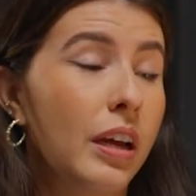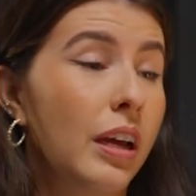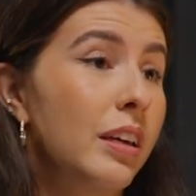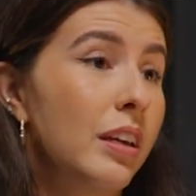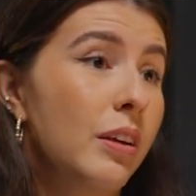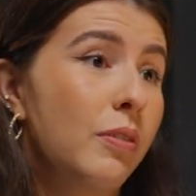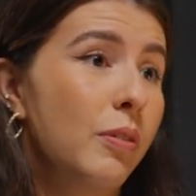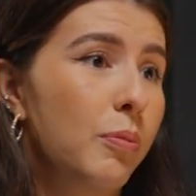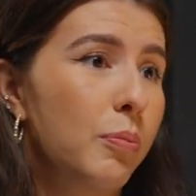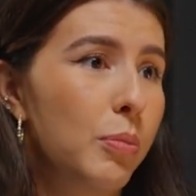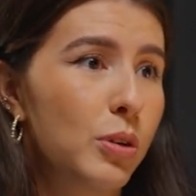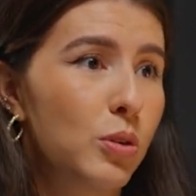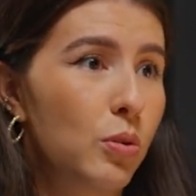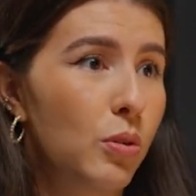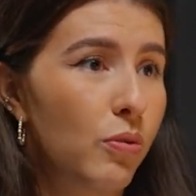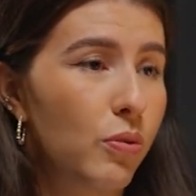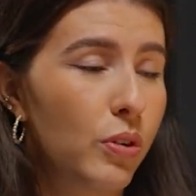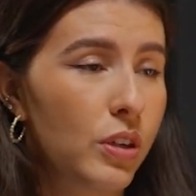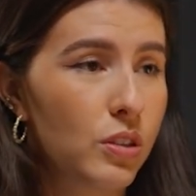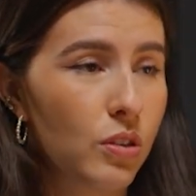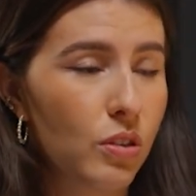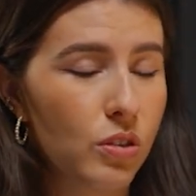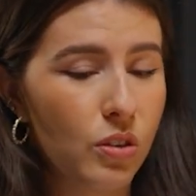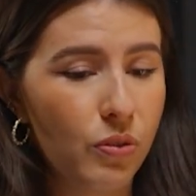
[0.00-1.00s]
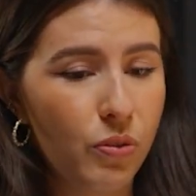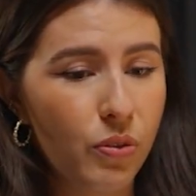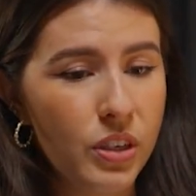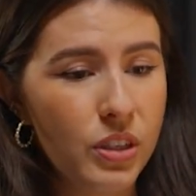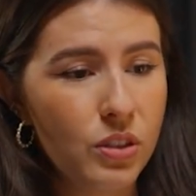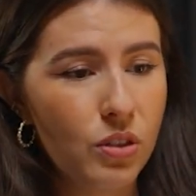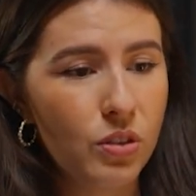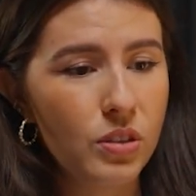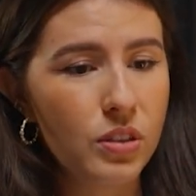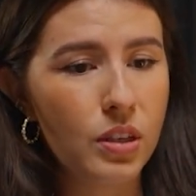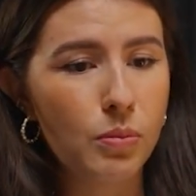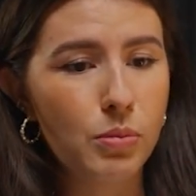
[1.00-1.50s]
and even between free zone to free
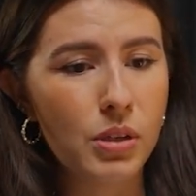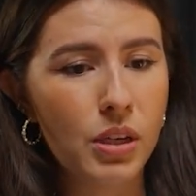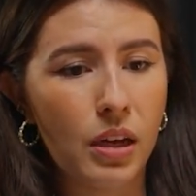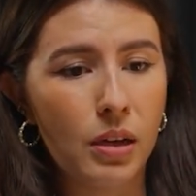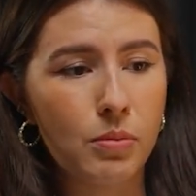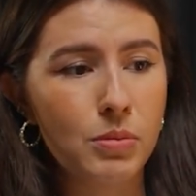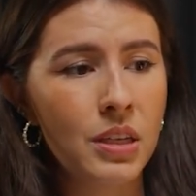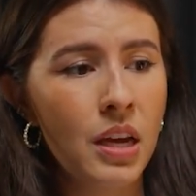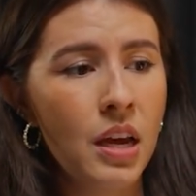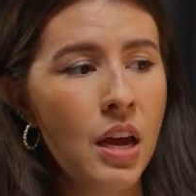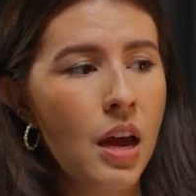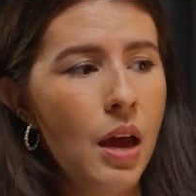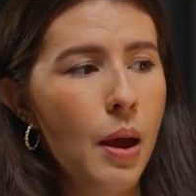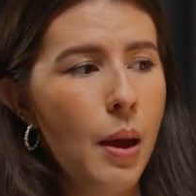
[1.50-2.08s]
zone sometimes.